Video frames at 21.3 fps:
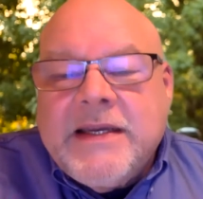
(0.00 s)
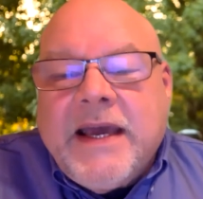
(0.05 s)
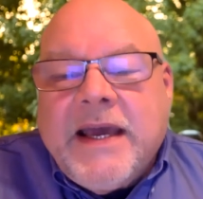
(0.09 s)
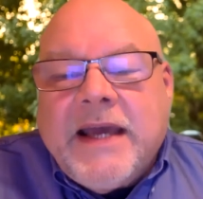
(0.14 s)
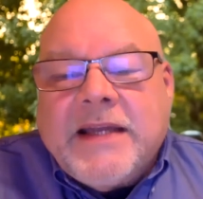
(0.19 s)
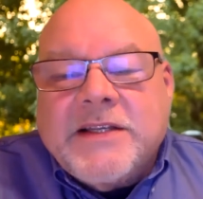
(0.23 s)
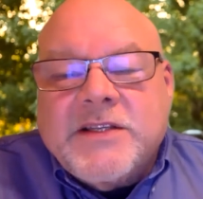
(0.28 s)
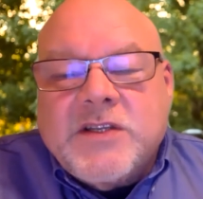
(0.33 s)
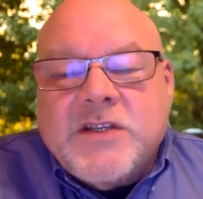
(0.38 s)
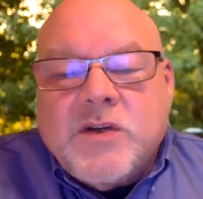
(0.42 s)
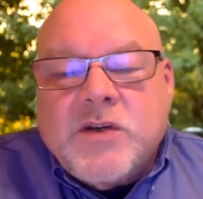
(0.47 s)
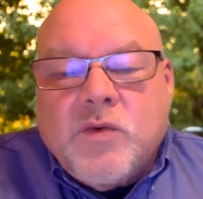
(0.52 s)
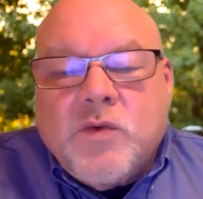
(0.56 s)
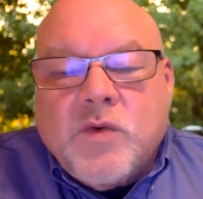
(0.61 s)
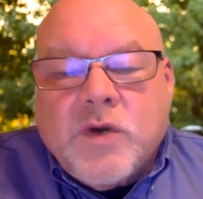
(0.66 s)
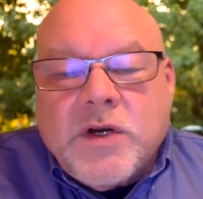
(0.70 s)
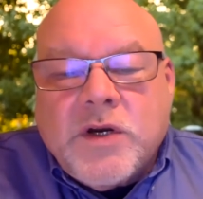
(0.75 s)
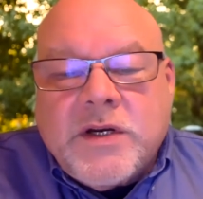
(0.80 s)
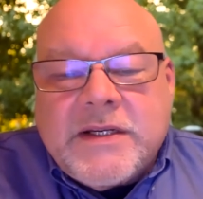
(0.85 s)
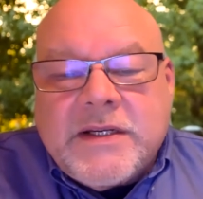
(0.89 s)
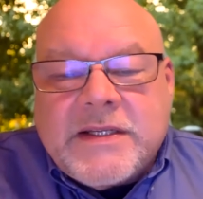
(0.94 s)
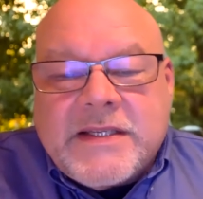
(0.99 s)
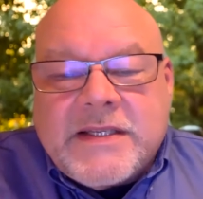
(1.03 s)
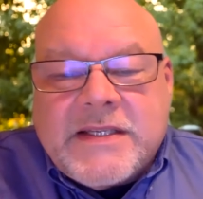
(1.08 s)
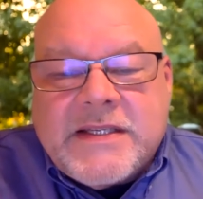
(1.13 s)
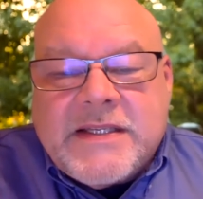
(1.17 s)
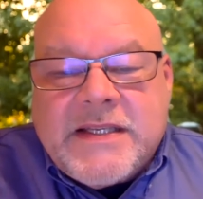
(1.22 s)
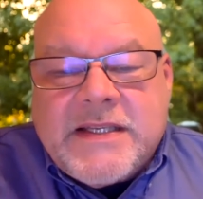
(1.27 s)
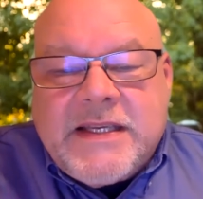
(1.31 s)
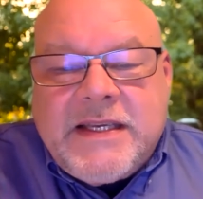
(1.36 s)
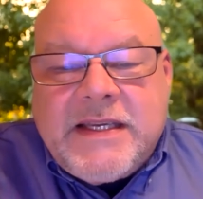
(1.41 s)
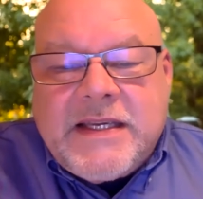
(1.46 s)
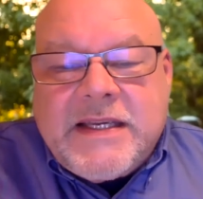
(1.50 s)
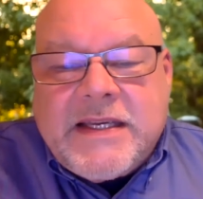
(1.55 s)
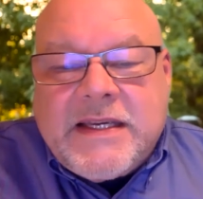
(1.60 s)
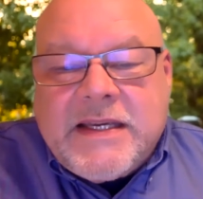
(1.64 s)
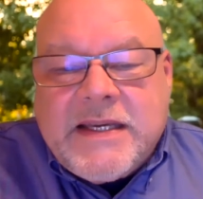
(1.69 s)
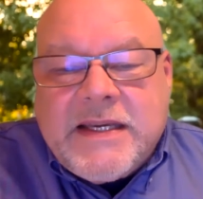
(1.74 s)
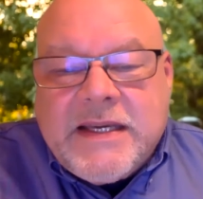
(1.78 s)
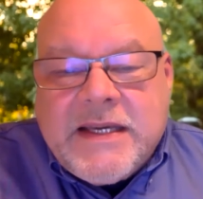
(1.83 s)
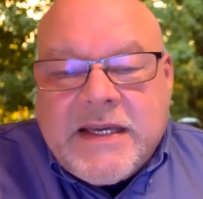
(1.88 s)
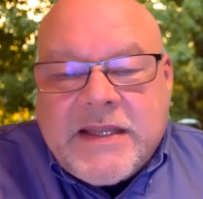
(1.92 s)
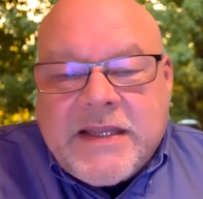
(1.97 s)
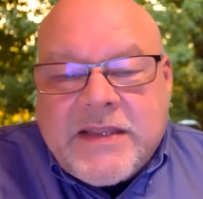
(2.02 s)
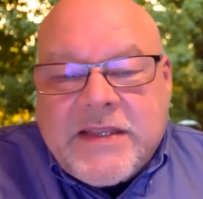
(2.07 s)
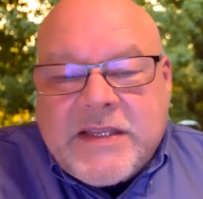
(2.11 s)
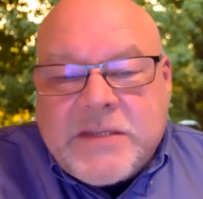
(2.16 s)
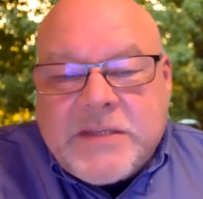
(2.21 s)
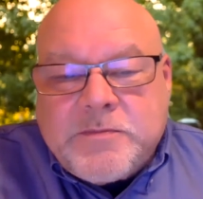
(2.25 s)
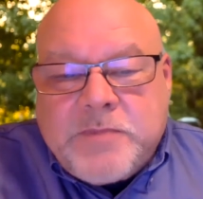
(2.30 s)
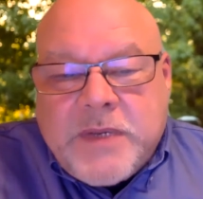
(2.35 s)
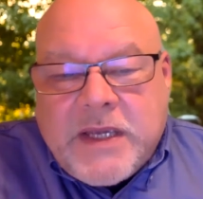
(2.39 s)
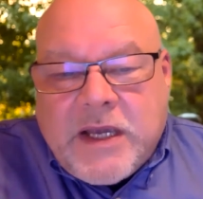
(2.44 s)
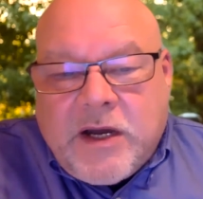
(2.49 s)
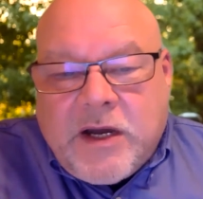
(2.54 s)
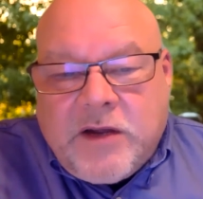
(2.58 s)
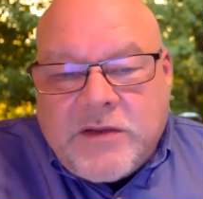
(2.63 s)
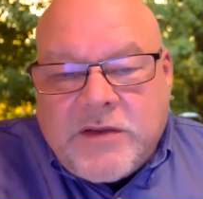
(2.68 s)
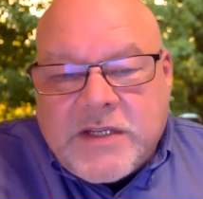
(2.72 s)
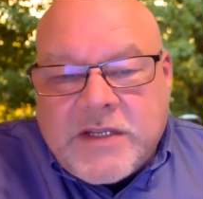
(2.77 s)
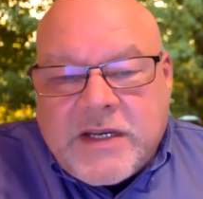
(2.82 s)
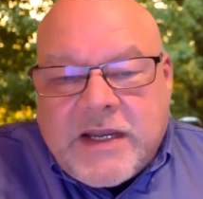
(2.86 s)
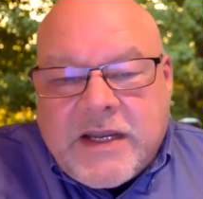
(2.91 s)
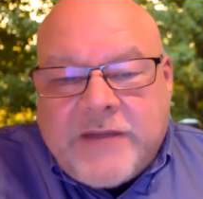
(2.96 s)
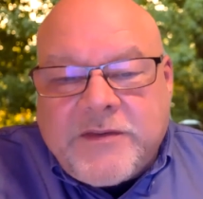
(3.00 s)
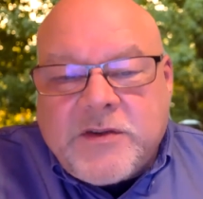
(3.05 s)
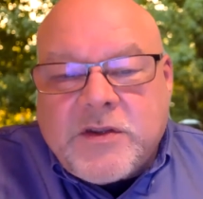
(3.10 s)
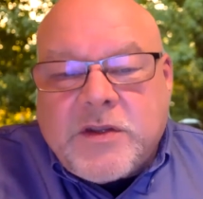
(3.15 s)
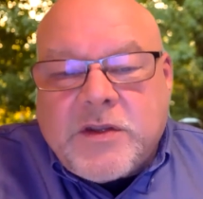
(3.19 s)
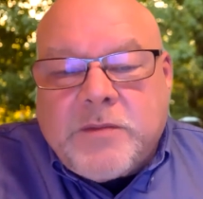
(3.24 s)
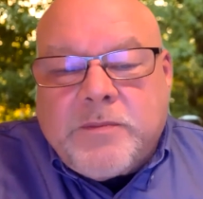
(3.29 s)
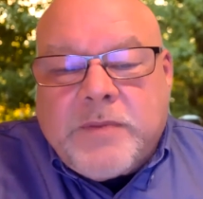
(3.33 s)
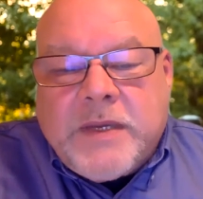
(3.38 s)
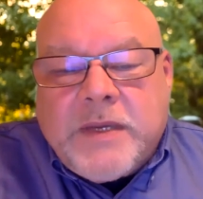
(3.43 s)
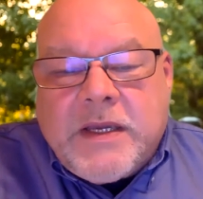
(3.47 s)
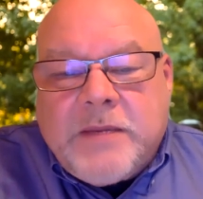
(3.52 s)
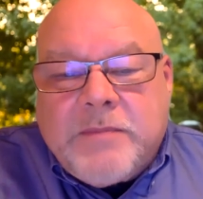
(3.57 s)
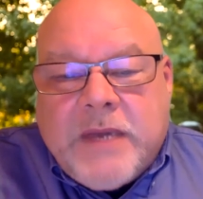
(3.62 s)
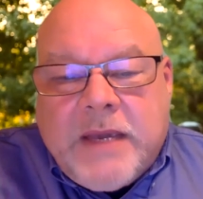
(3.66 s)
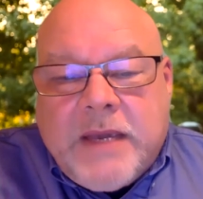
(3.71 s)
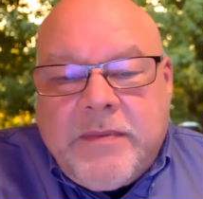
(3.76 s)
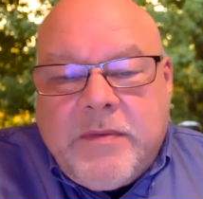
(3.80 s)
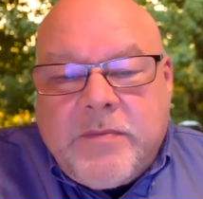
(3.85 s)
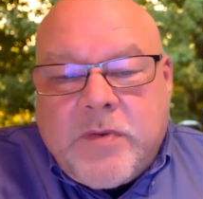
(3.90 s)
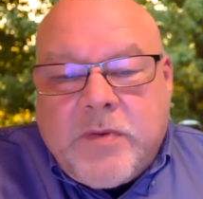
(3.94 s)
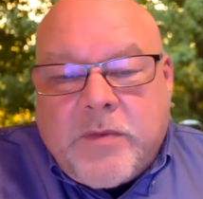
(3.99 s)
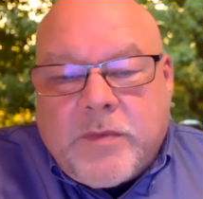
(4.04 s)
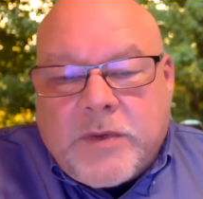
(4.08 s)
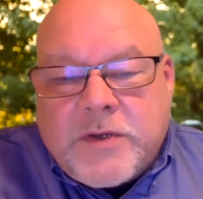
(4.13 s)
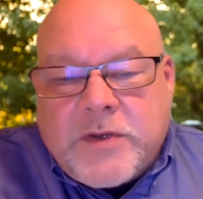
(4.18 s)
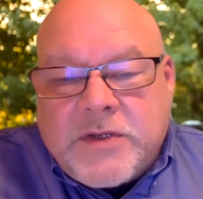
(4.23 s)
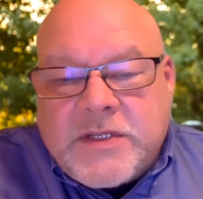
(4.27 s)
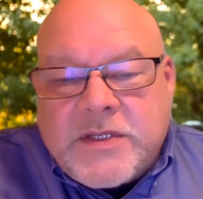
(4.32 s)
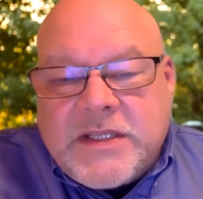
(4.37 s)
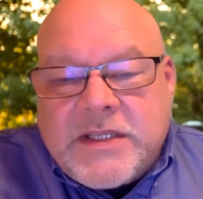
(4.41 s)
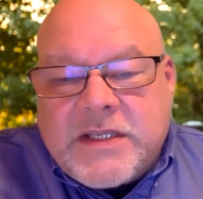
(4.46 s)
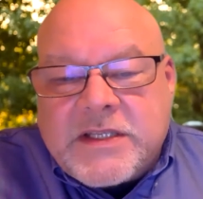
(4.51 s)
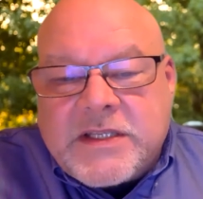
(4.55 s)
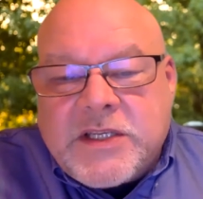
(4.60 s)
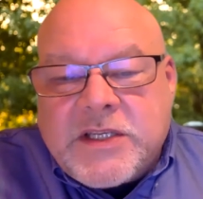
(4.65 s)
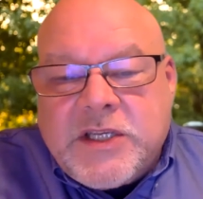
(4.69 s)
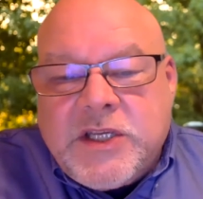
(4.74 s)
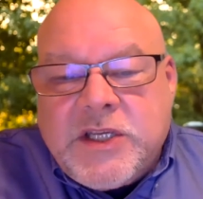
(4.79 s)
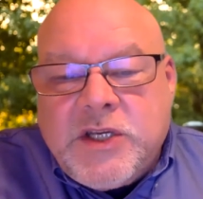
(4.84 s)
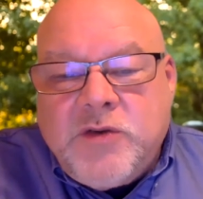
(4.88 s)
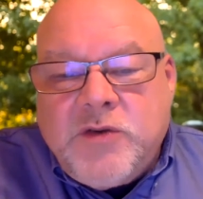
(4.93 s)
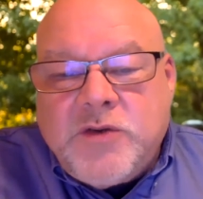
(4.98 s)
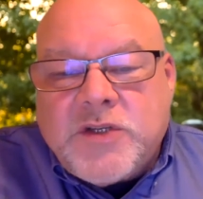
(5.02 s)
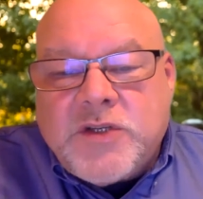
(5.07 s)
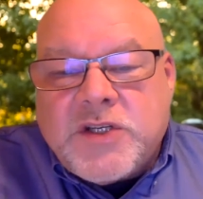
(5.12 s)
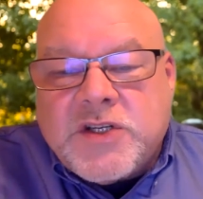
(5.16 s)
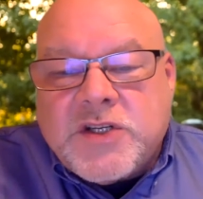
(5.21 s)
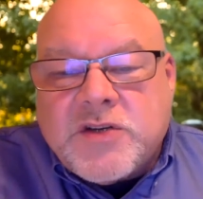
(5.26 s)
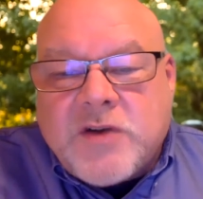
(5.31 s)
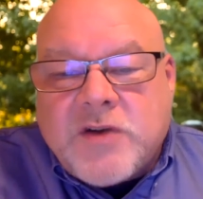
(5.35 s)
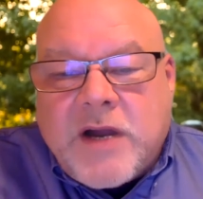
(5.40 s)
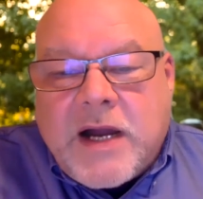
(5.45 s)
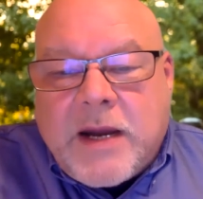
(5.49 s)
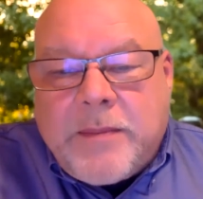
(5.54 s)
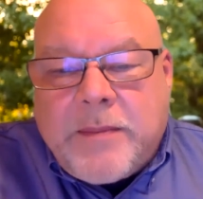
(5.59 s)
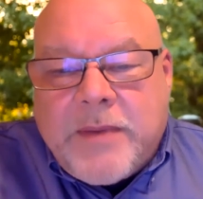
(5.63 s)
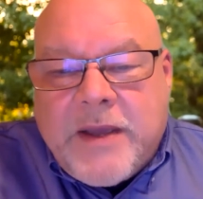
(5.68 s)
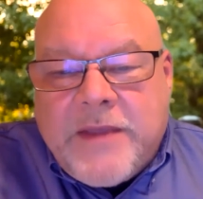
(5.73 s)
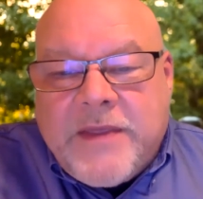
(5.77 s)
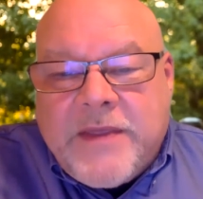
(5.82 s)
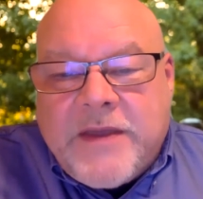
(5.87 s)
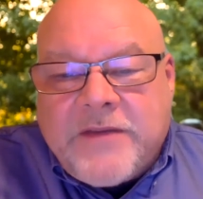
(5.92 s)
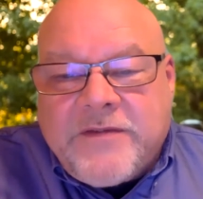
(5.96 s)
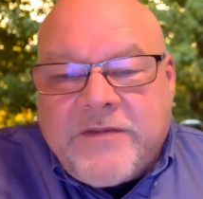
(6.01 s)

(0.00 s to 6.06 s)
And so we're going to see this big, all of a sudden after the big baby boom, where you see this huge drop, and then